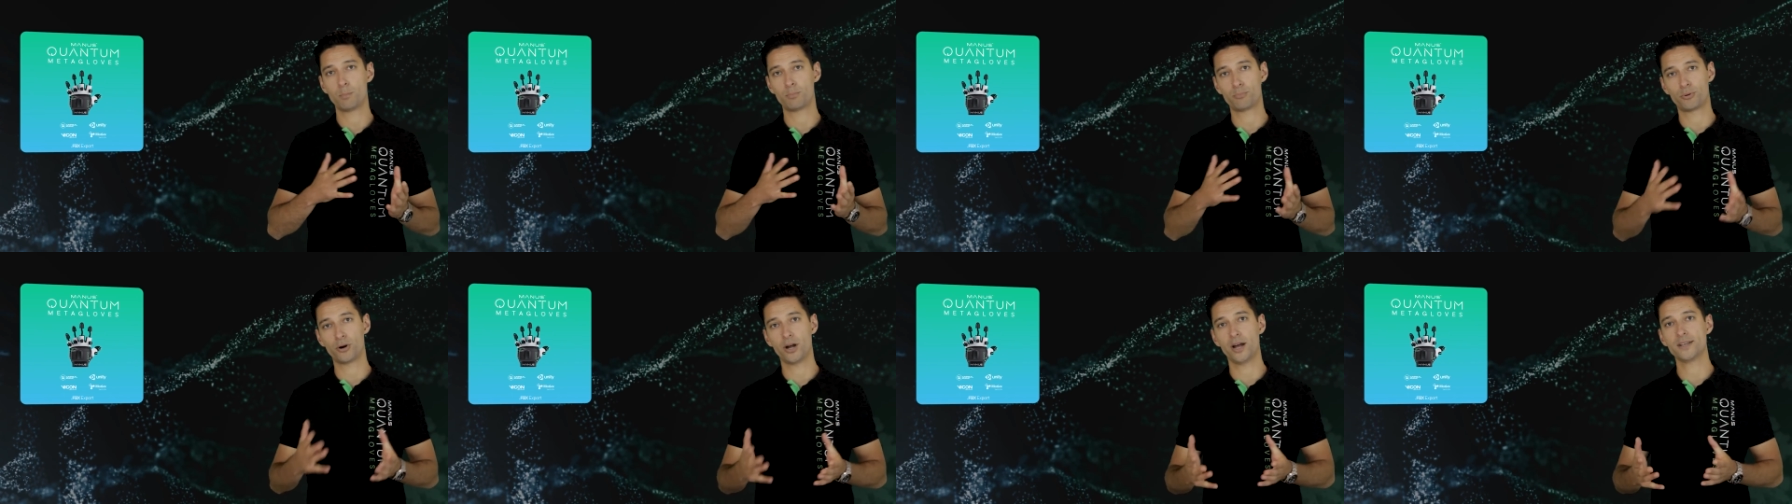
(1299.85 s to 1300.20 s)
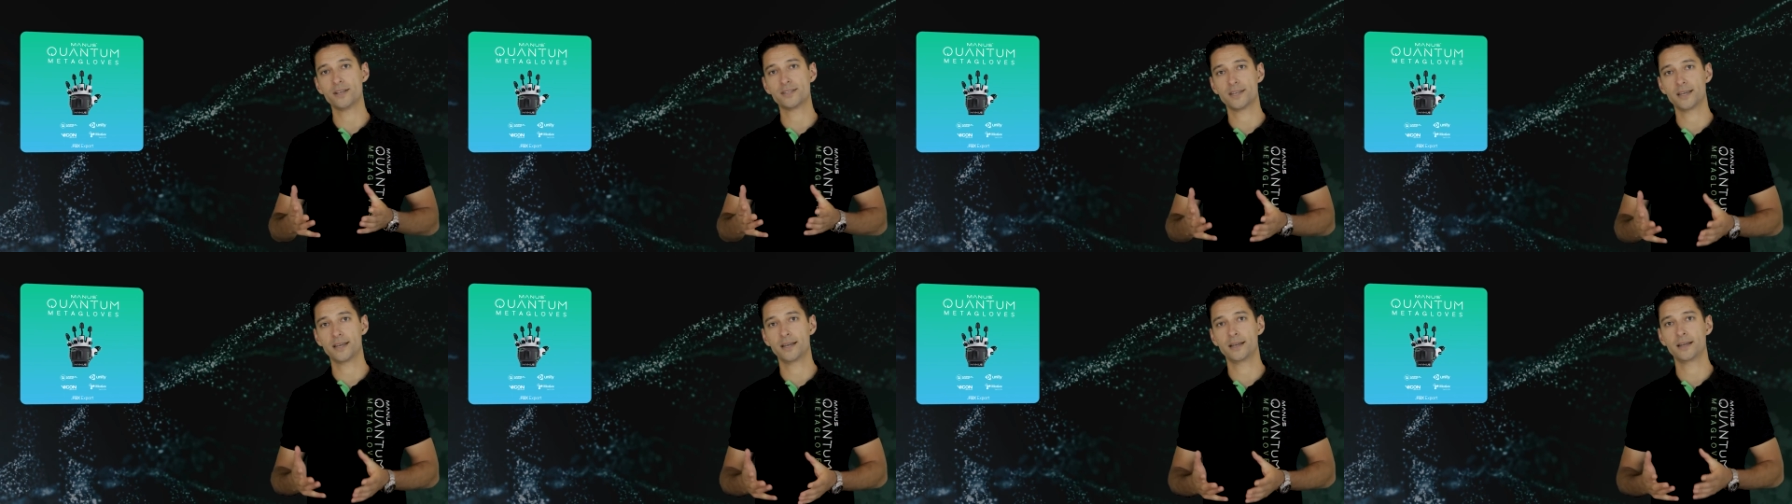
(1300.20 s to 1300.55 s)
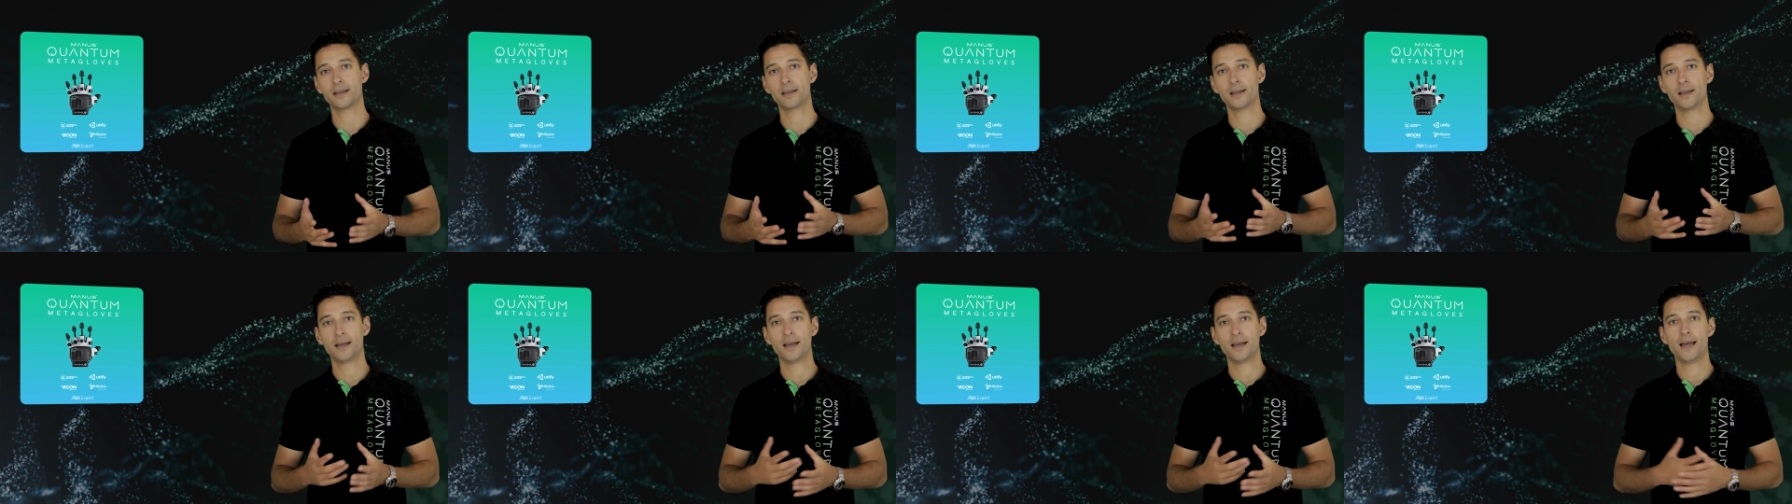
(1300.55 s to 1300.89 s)

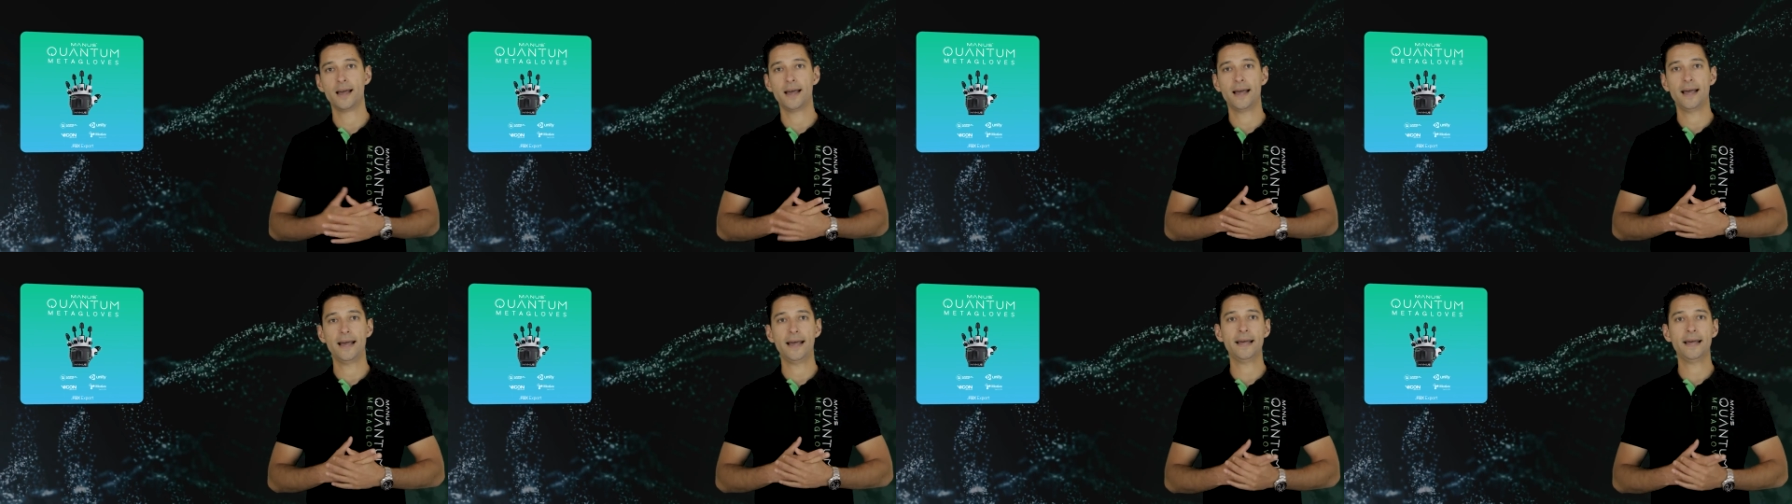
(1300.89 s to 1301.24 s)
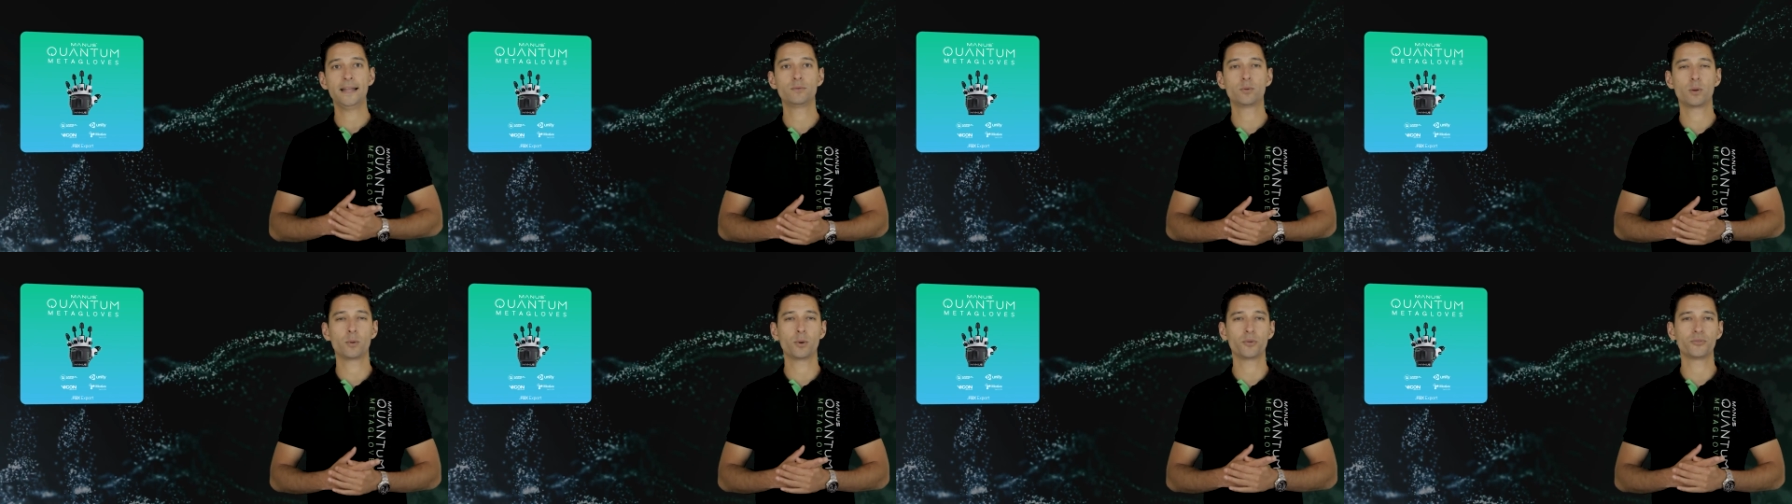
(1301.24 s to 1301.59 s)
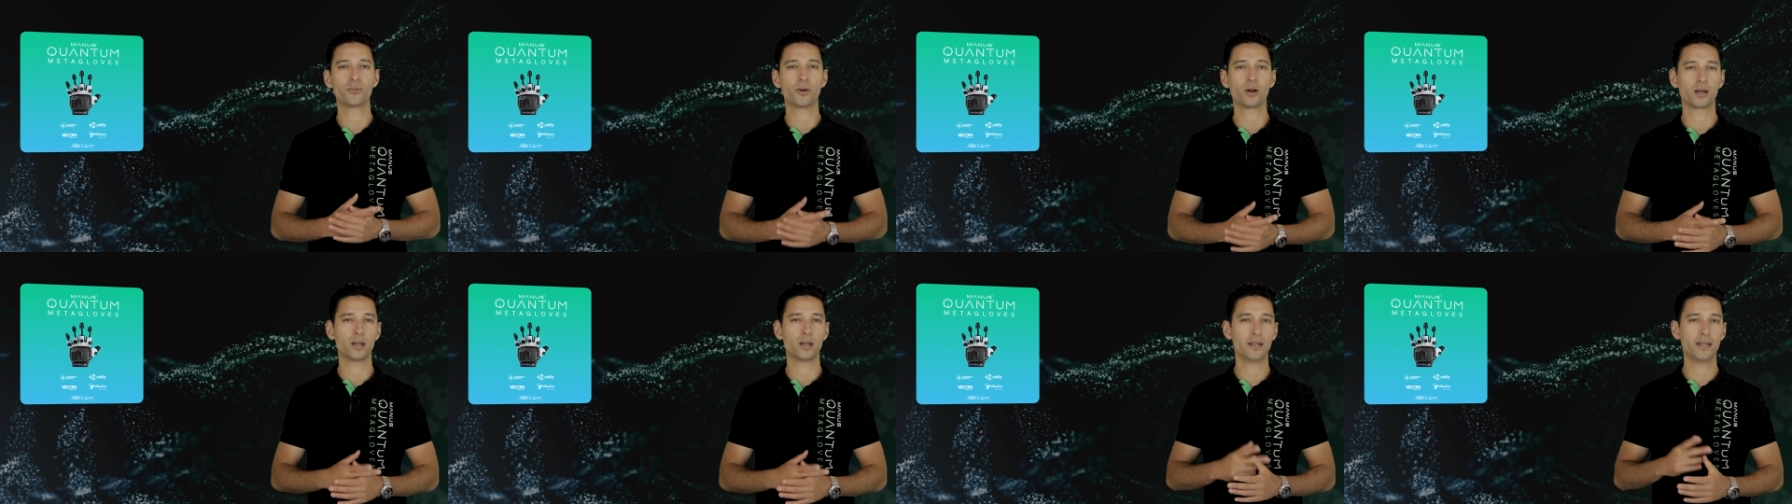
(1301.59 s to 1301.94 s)
pricing, and we will
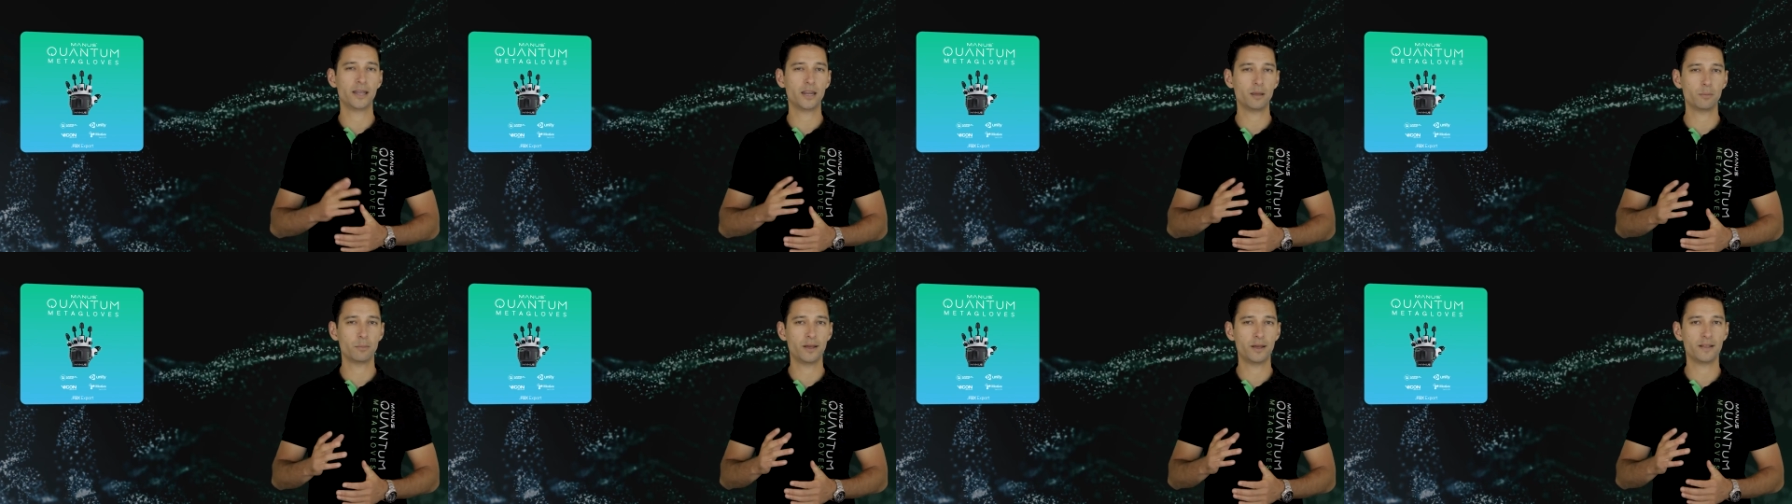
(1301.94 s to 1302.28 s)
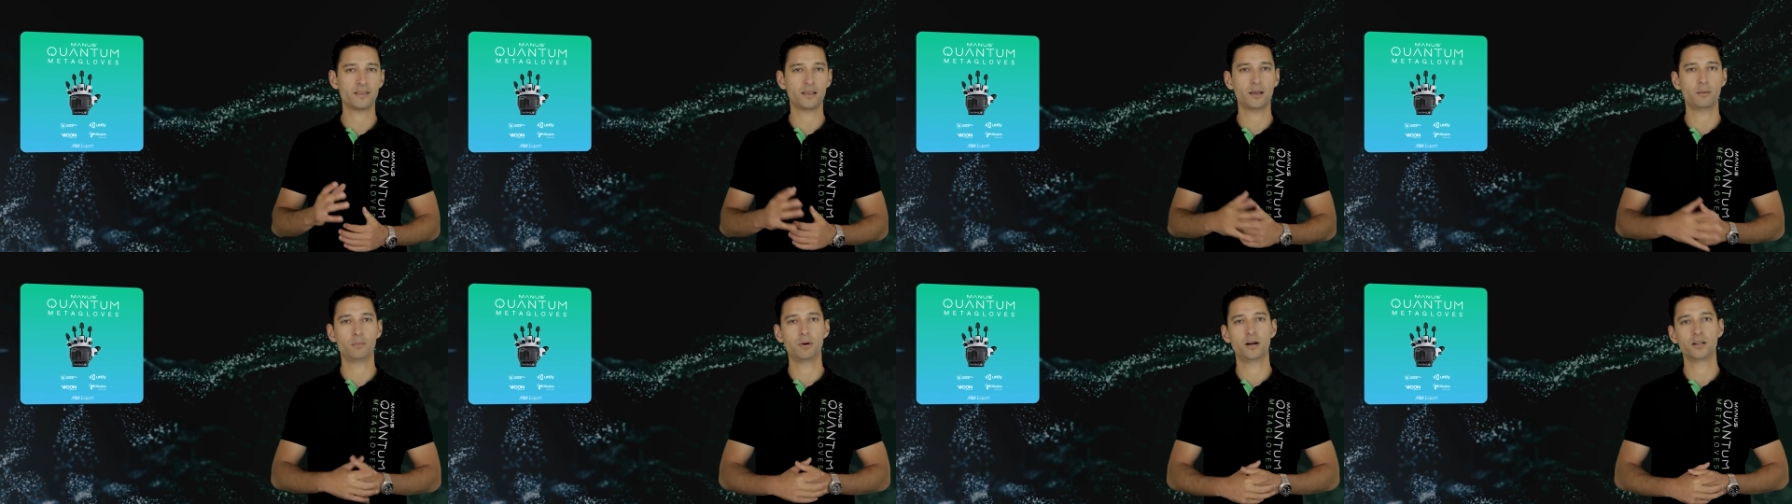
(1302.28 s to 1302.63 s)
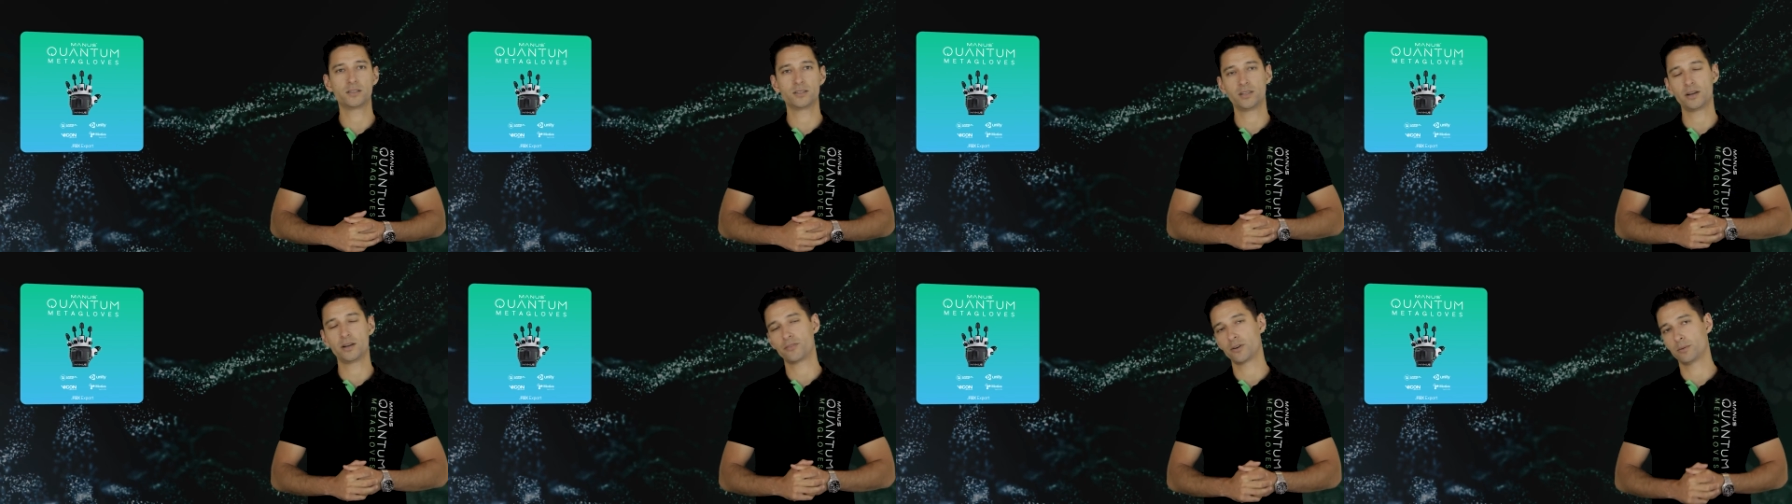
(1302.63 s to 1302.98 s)
talk a little bit about
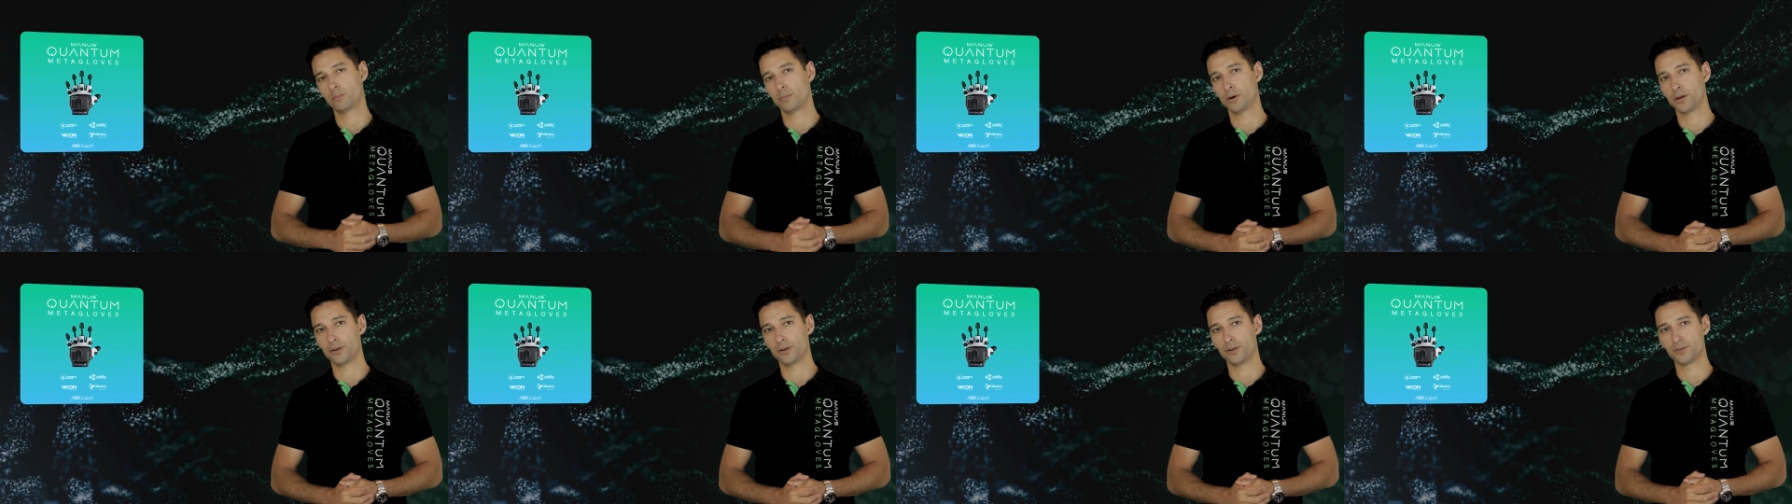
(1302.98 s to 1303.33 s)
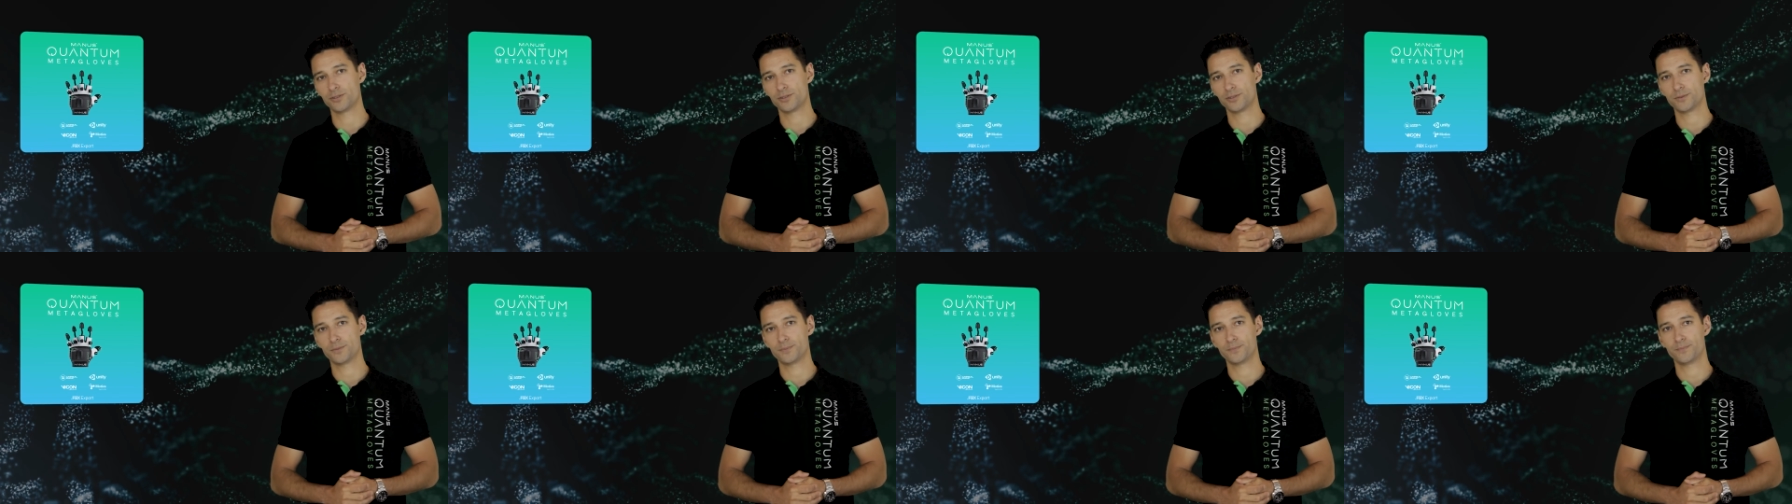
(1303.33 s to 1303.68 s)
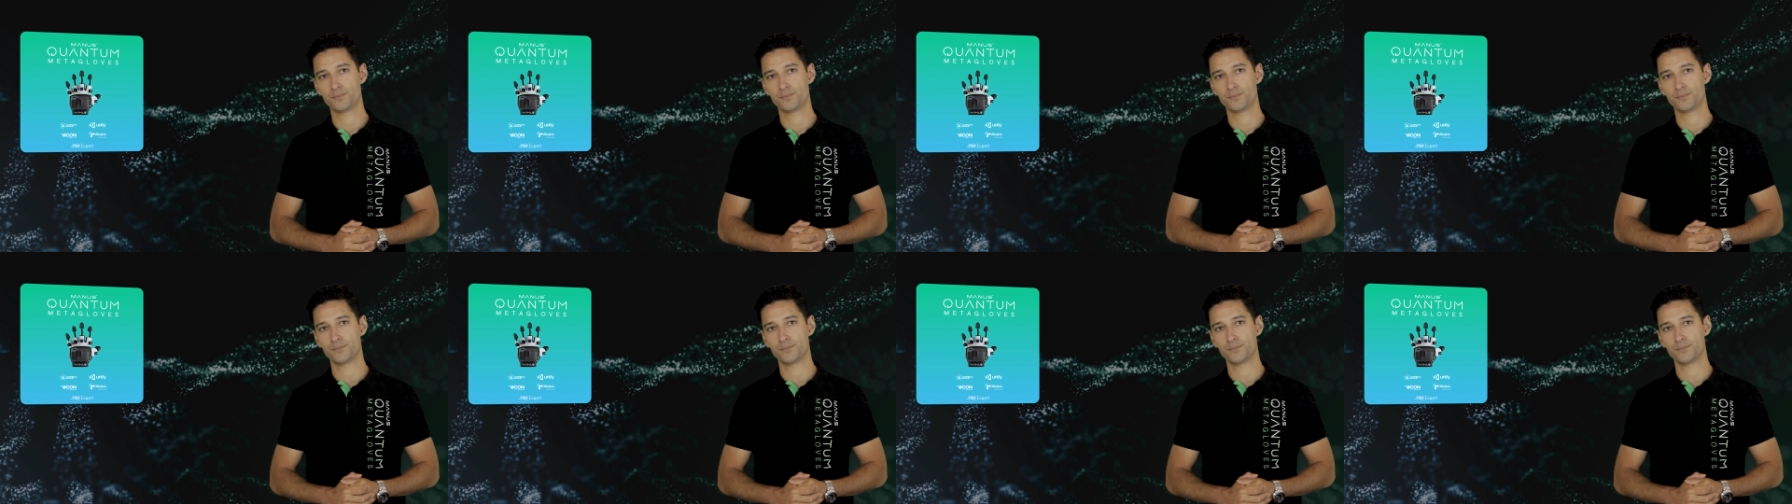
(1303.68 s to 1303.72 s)
the different models.